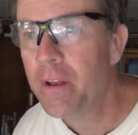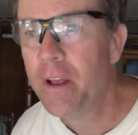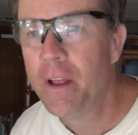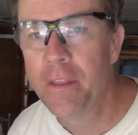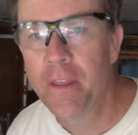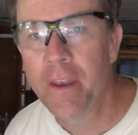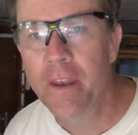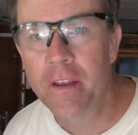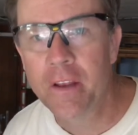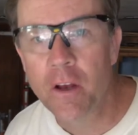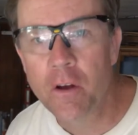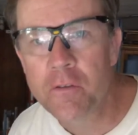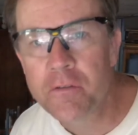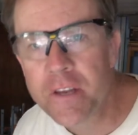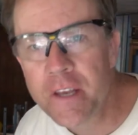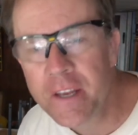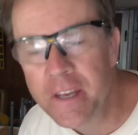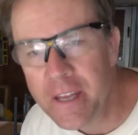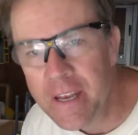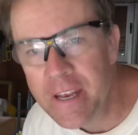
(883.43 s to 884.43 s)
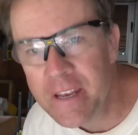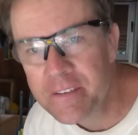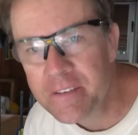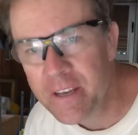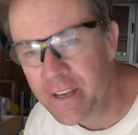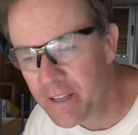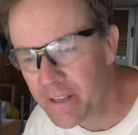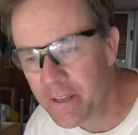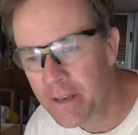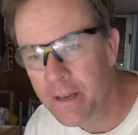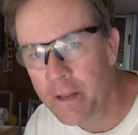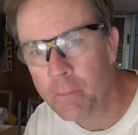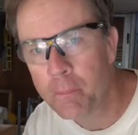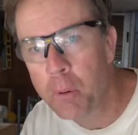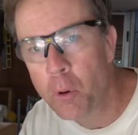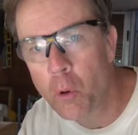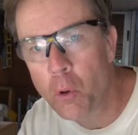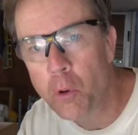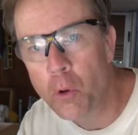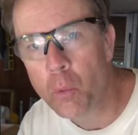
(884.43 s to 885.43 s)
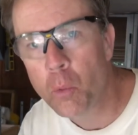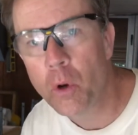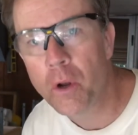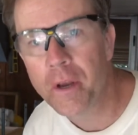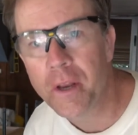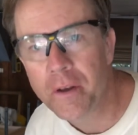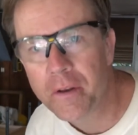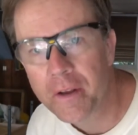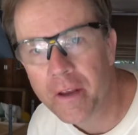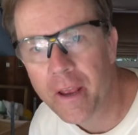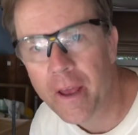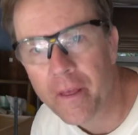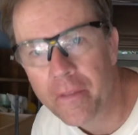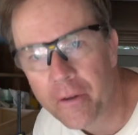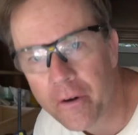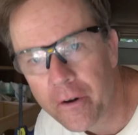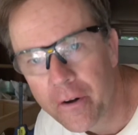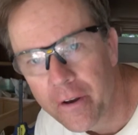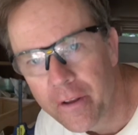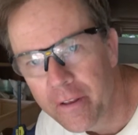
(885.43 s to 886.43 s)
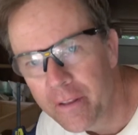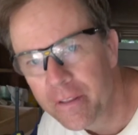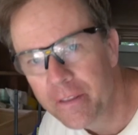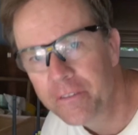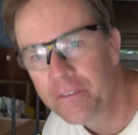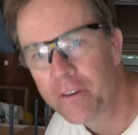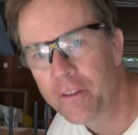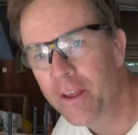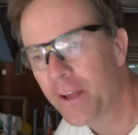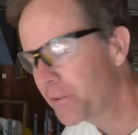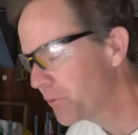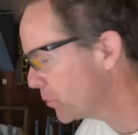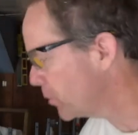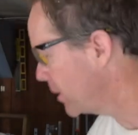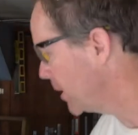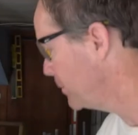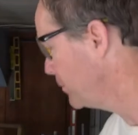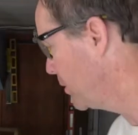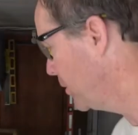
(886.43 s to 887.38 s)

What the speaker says: And then it goes in easy, and then it'll pull the wood in together. So that's what I'm